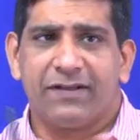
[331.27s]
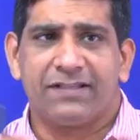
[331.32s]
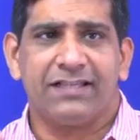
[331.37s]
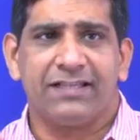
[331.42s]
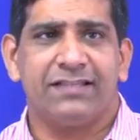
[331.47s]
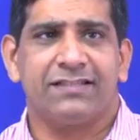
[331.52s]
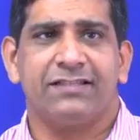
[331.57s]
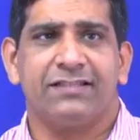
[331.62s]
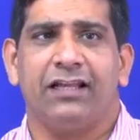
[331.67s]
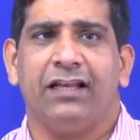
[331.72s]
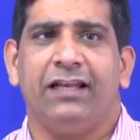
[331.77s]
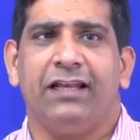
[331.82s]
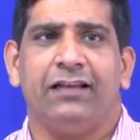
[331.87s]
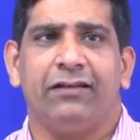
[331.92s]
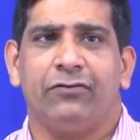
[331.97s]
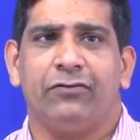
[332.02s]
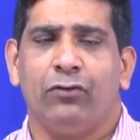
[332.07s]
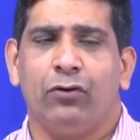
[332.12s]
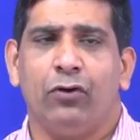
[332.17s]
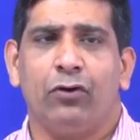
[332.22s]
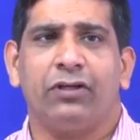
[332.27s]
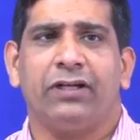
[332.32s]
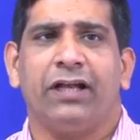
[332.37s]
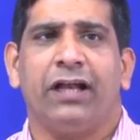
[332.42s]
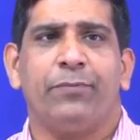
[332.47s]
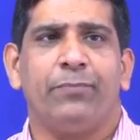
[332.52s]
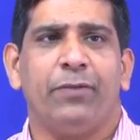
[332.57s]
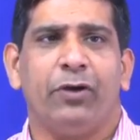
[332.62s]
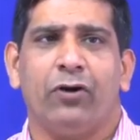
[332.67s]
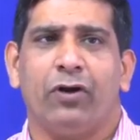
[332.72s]
us has looked
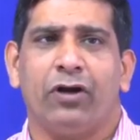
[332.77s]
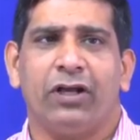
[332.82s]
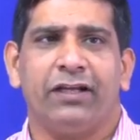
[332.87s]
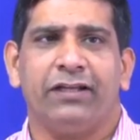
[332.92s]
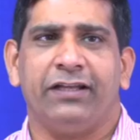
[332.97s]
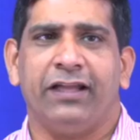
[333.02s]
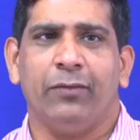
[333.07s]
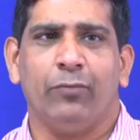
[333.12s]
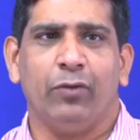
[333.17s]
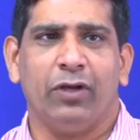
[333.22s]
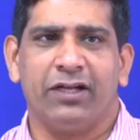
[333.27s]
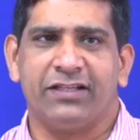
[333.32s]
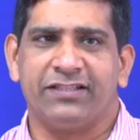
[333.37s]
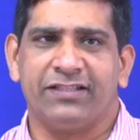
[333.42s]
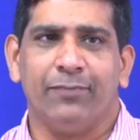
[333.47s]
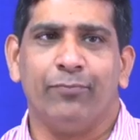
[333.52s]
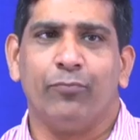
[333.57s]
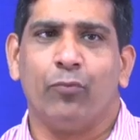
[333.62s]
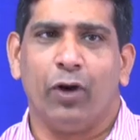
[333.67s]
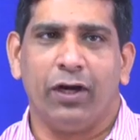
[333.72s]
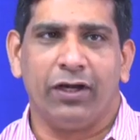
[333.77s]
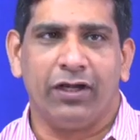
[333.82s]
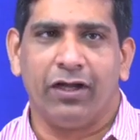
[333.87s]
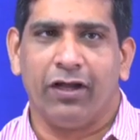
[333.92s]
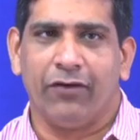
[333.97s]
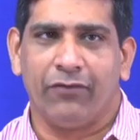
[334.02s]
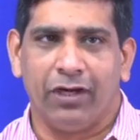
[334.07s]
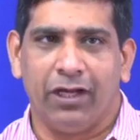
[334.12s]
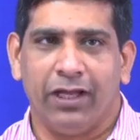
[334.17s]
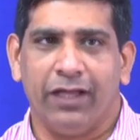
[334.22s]
at periodic table at some point
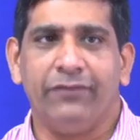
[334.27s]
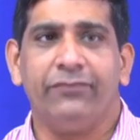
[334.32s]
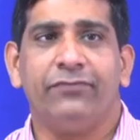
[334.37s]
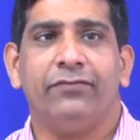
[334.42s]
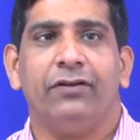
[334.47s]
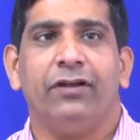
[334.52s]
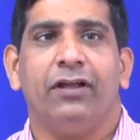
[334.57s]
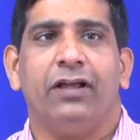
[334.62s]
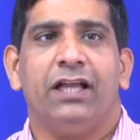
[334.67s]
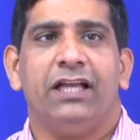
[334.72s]
in our life.